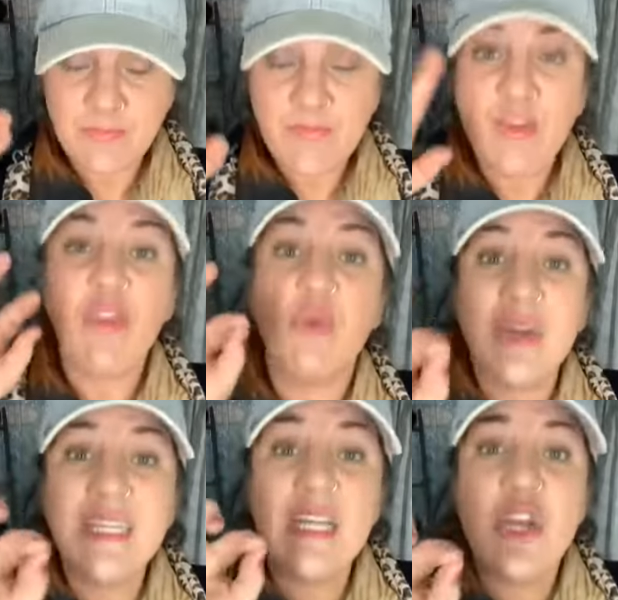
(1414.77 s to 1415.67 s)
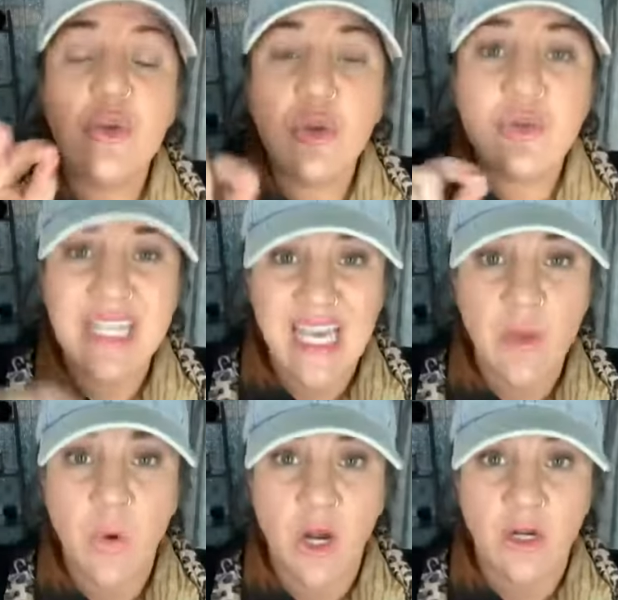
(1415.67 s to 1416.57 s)
the reason you use
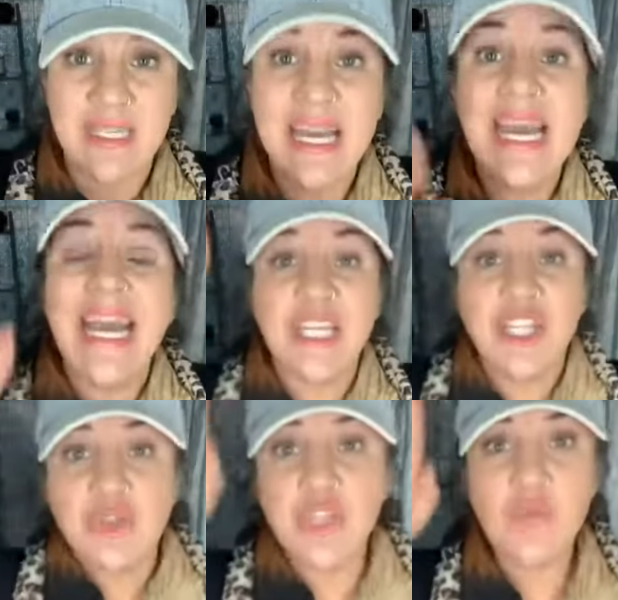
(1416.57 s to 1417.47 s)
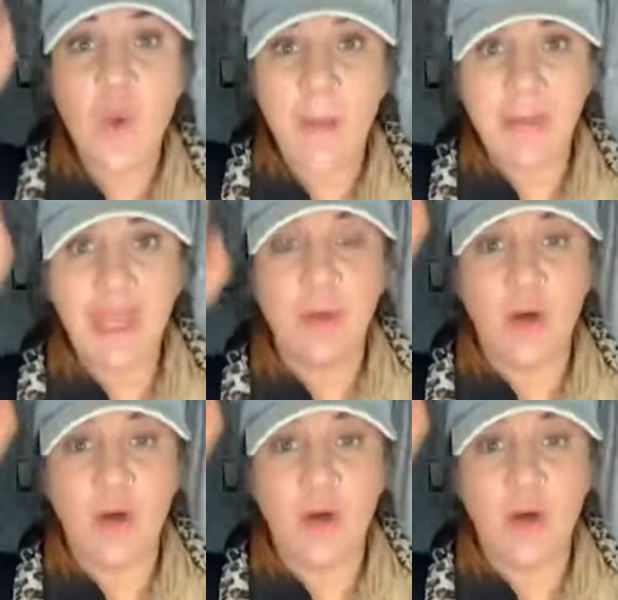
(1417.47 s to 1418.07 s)
keywords is you just want people,